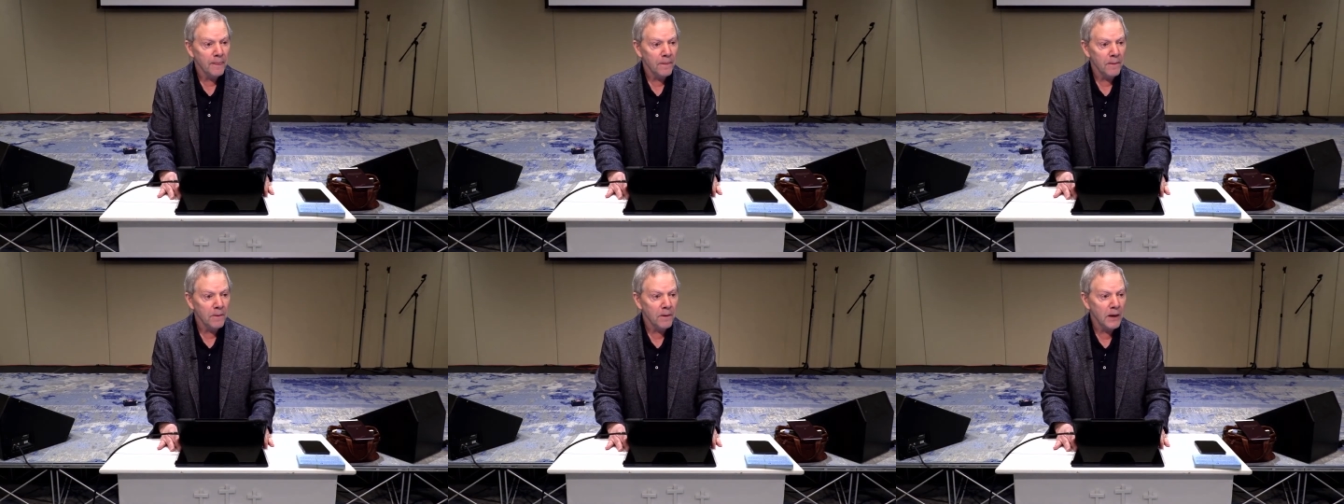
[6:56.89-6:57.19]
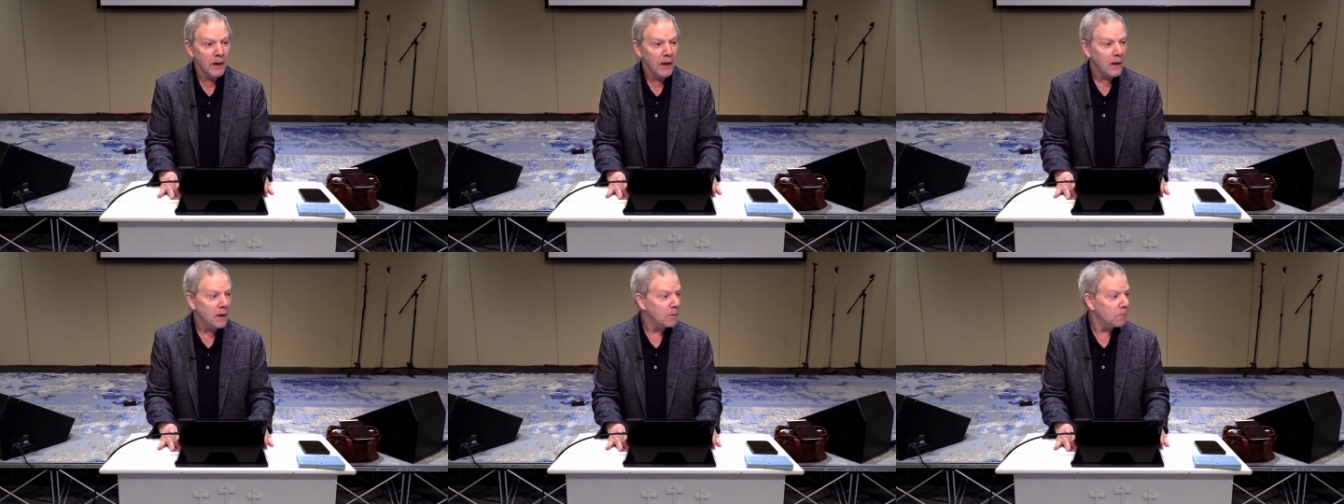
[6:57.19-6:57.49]
You
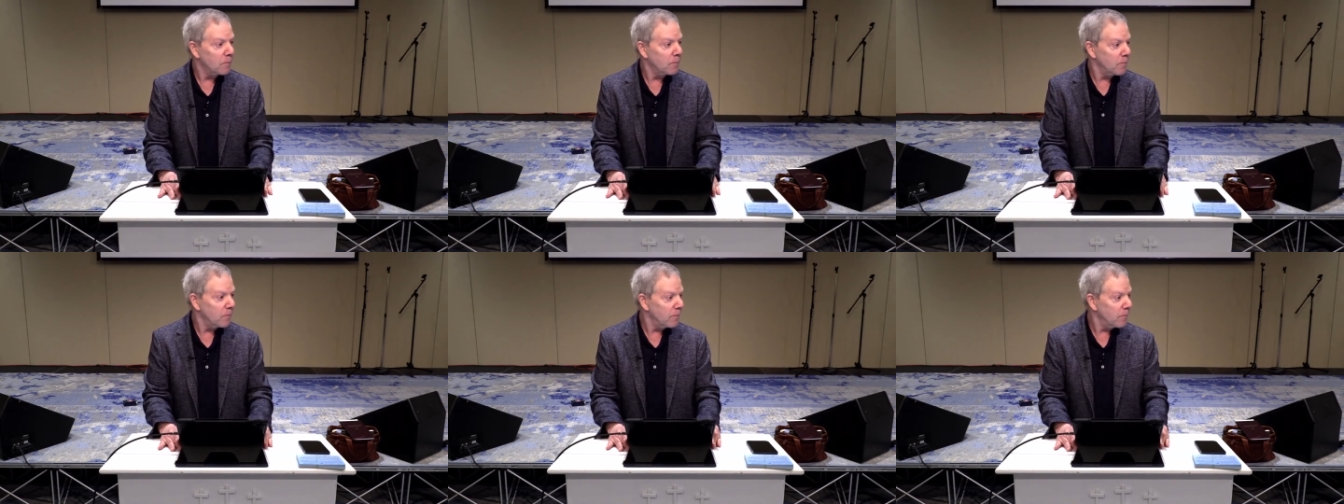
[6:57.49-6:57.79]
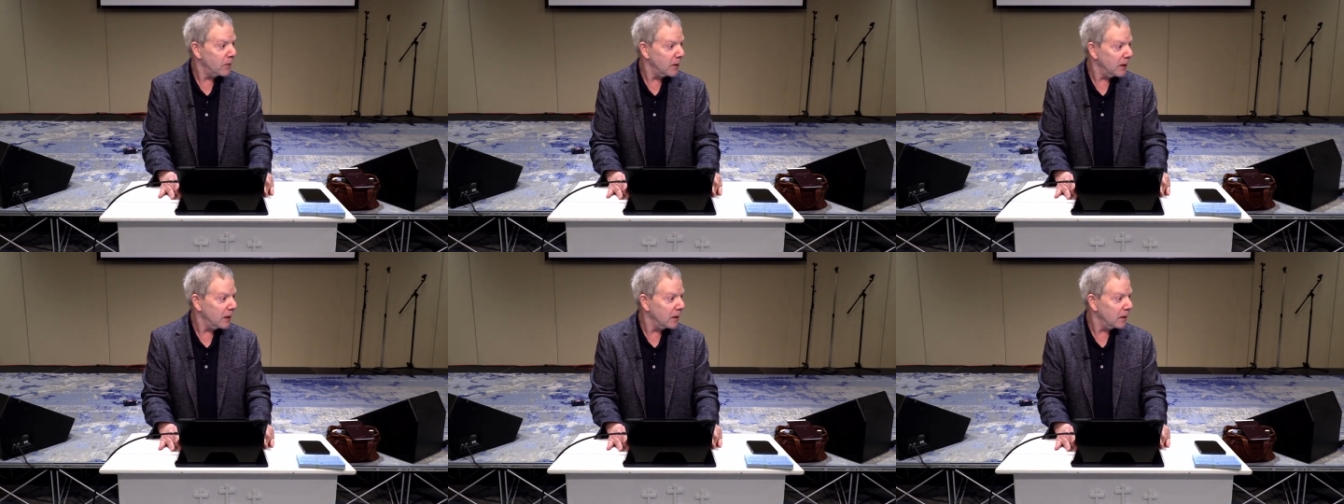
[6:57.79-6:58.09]
can't
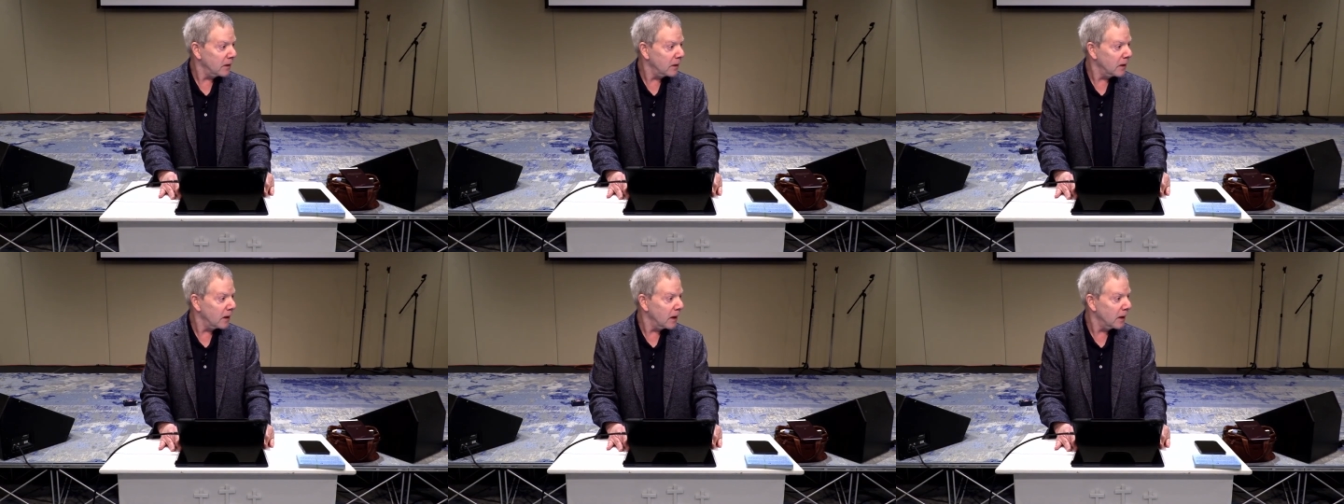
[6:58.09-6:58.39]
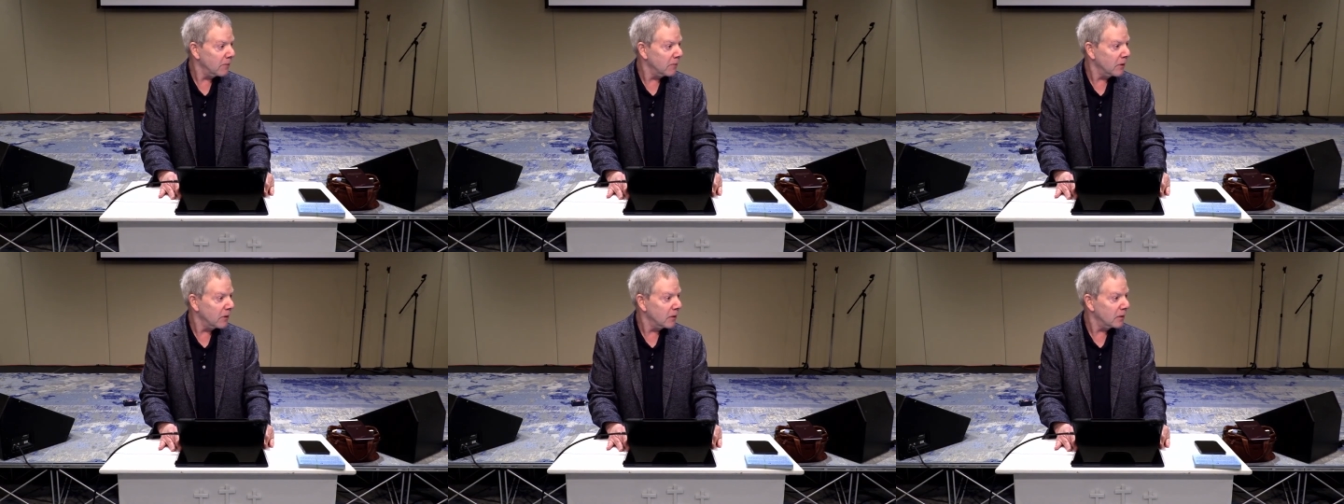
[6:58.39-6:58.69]
plan
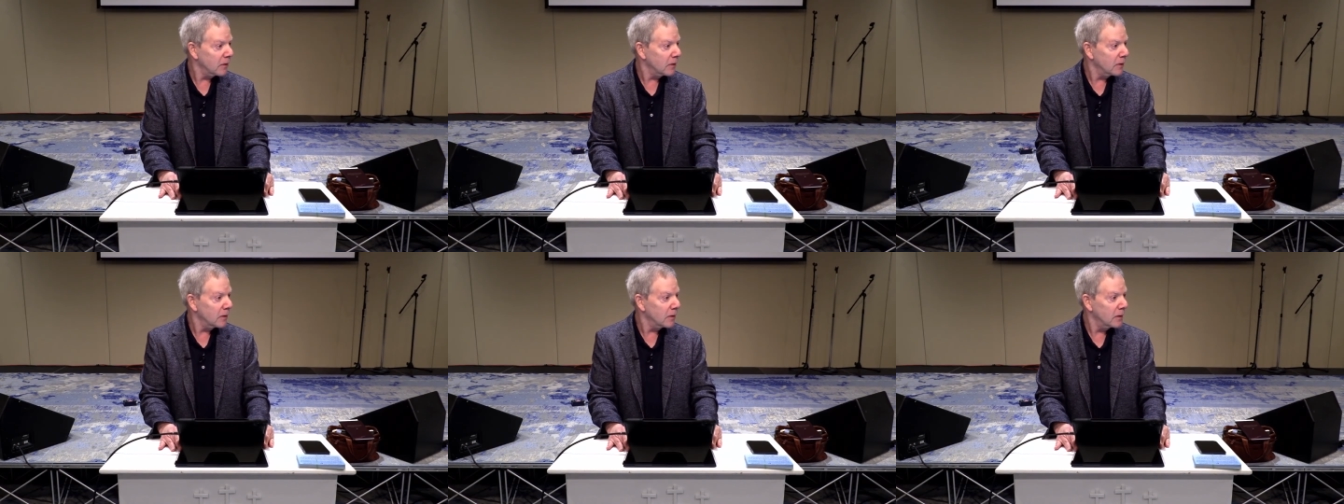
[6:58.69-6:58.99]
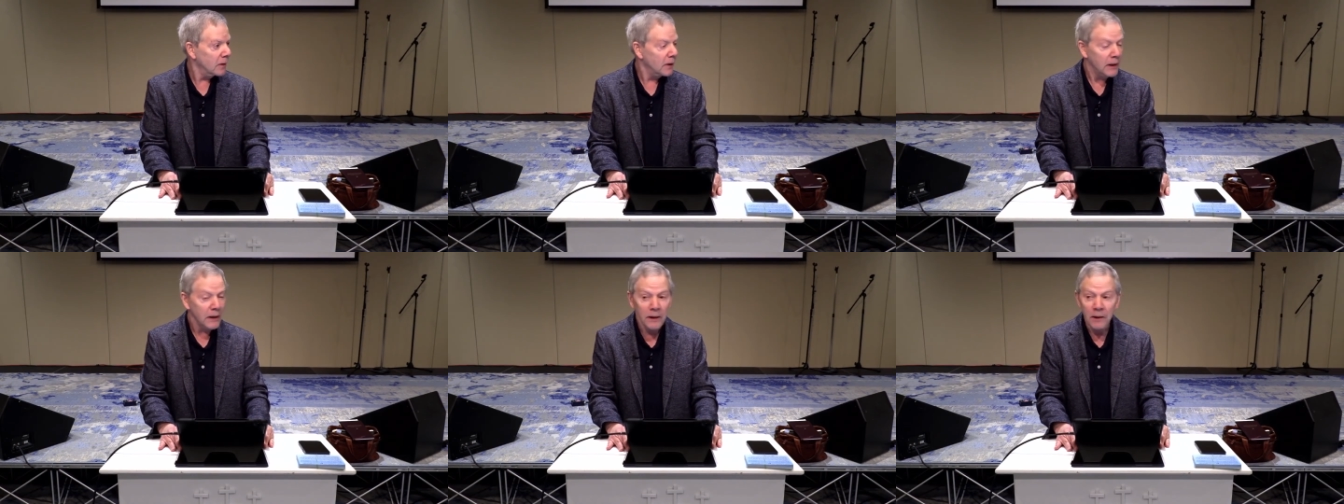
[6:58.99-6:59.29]
kairos.
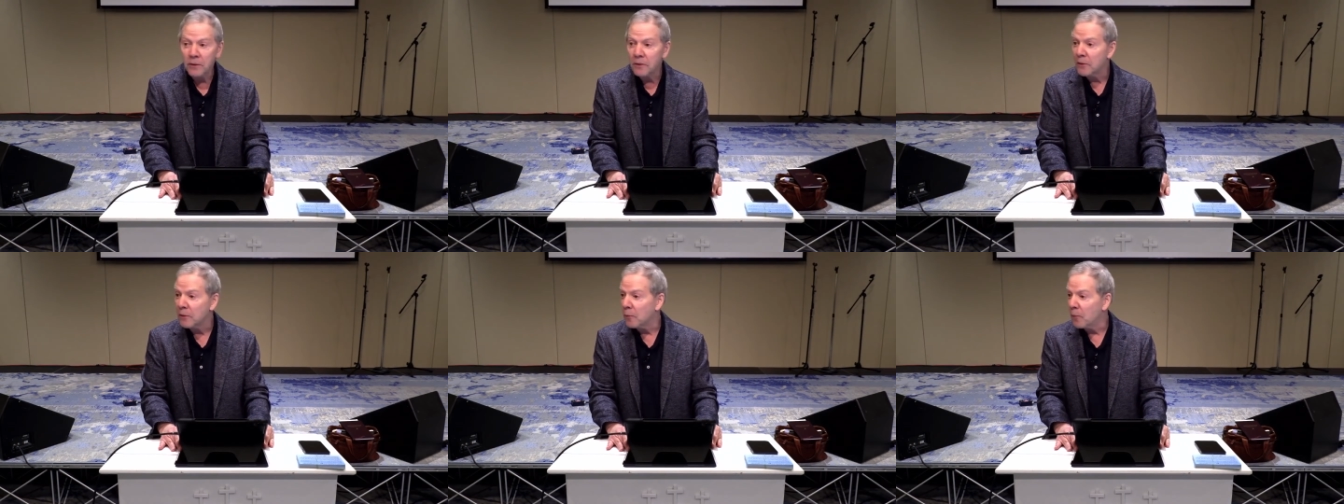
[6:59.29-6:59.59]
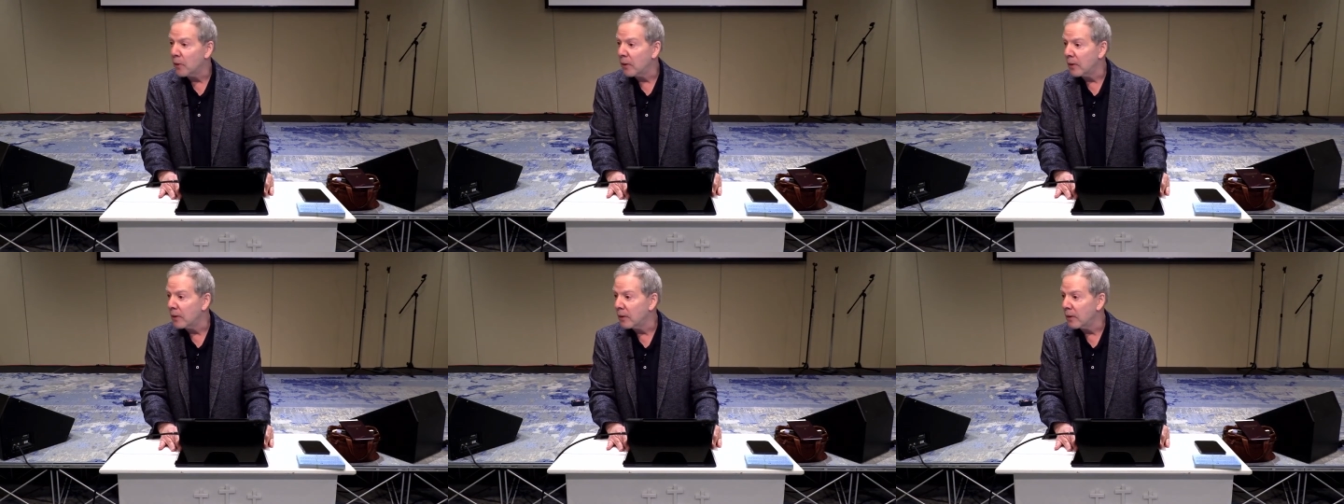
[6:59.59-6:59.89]
He's the
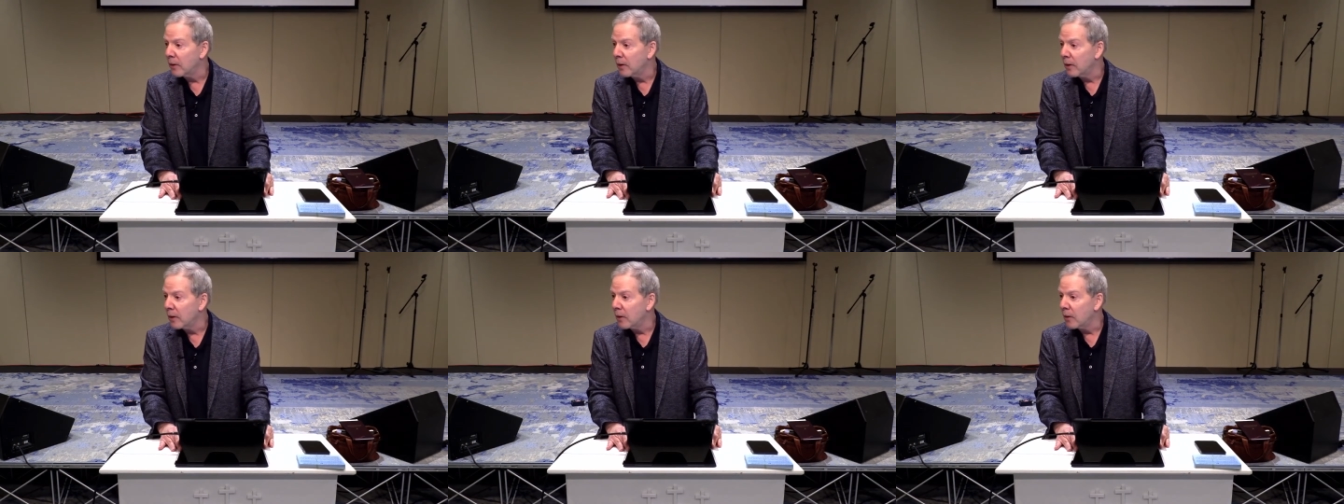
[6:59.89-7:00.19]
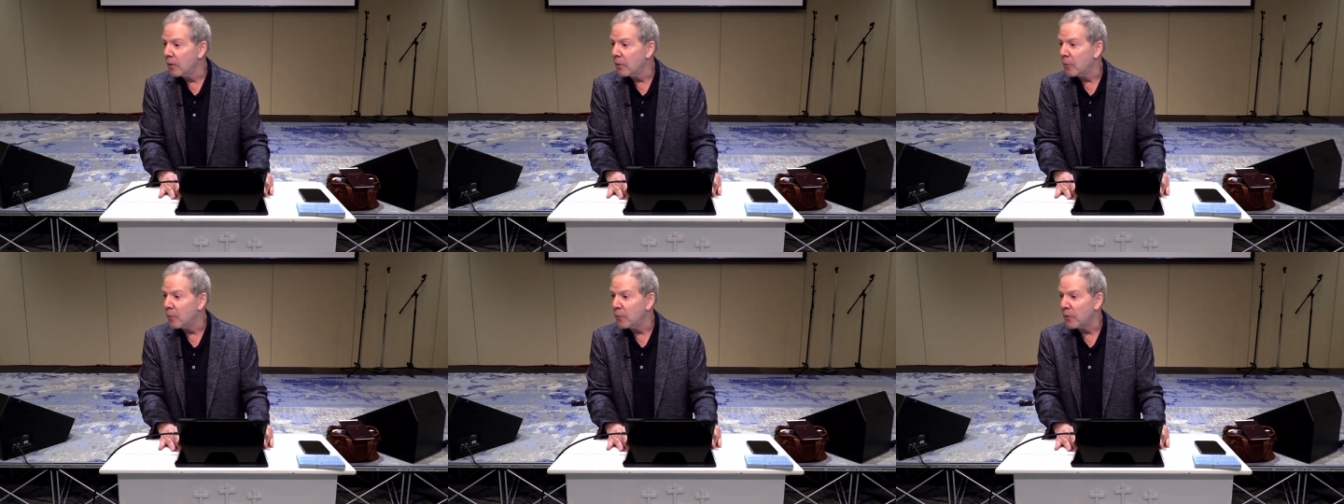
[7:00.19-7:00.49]
one
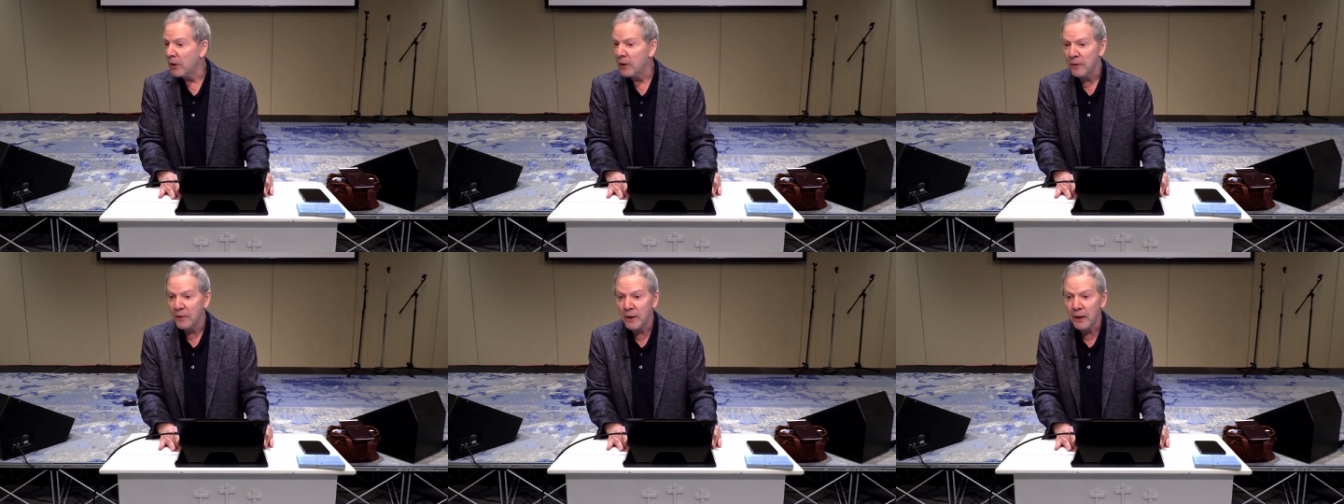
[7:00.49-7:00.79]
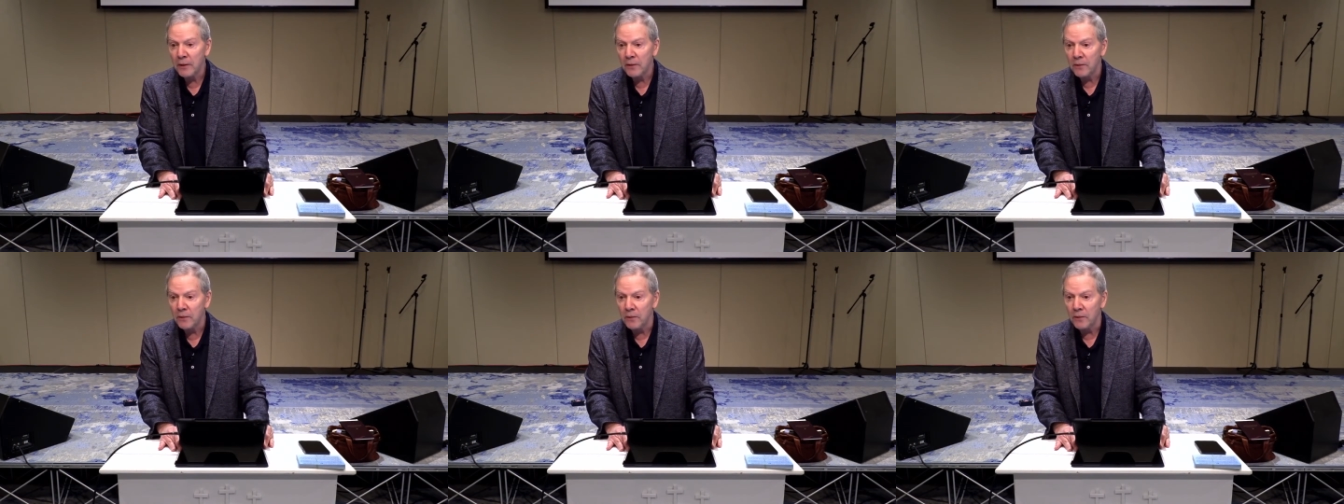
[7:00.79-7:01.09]
who brings
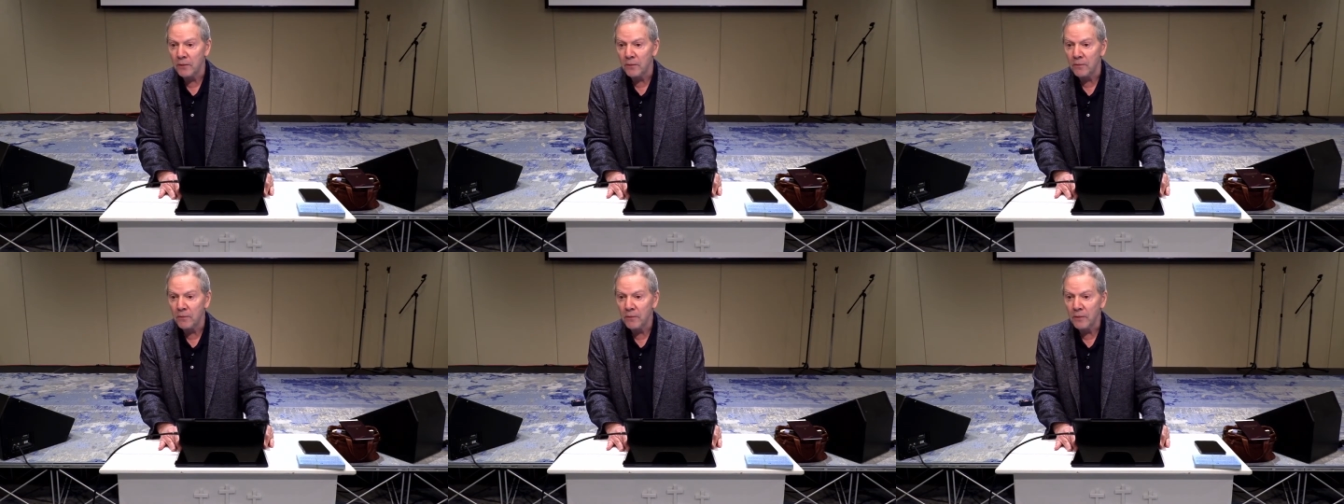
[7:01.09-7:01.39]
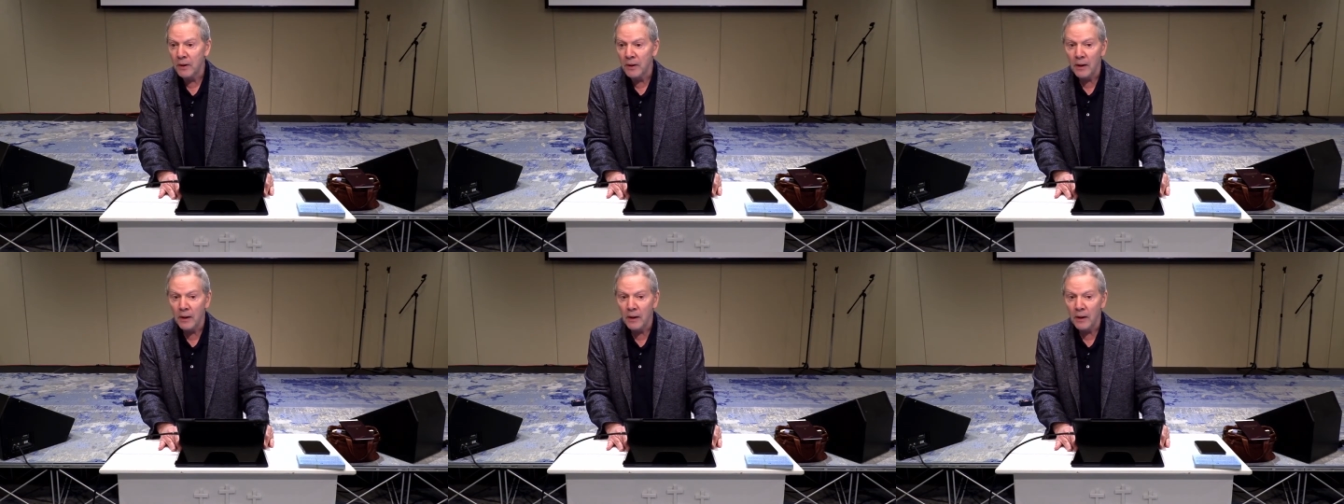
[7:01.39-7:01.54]
that to you,